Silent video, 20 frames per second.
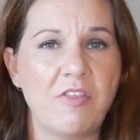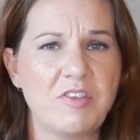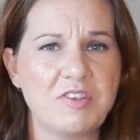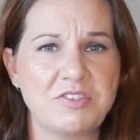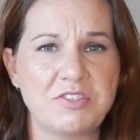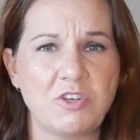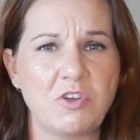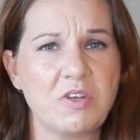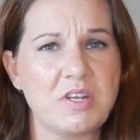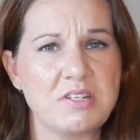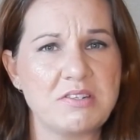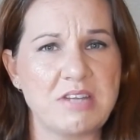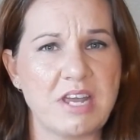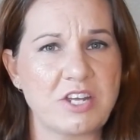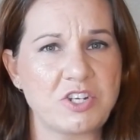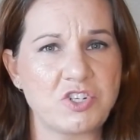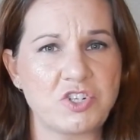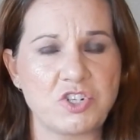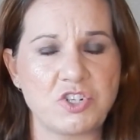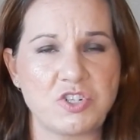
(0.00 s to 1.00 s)
The silky
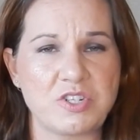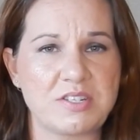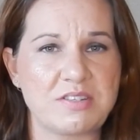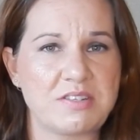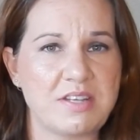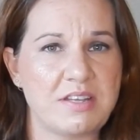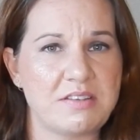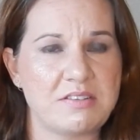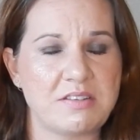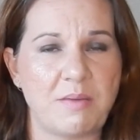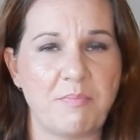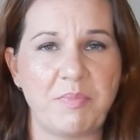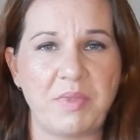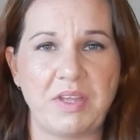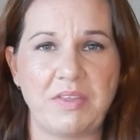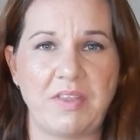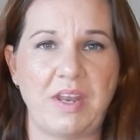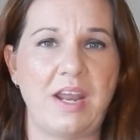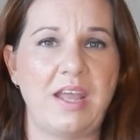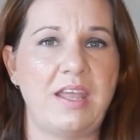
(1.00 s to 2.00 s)
texture just does
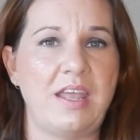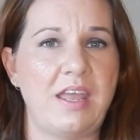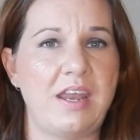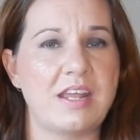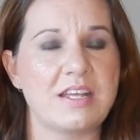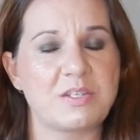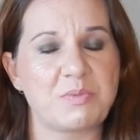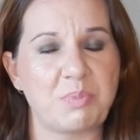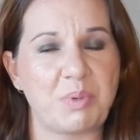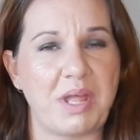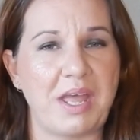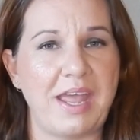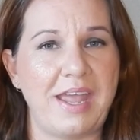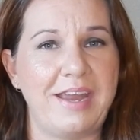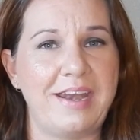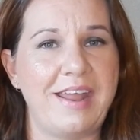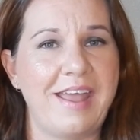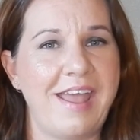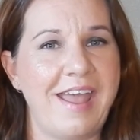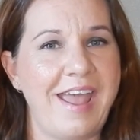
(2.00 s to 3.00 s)
something that I can't
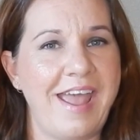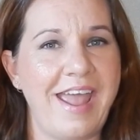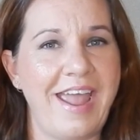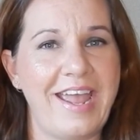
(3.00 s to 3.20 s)
explain,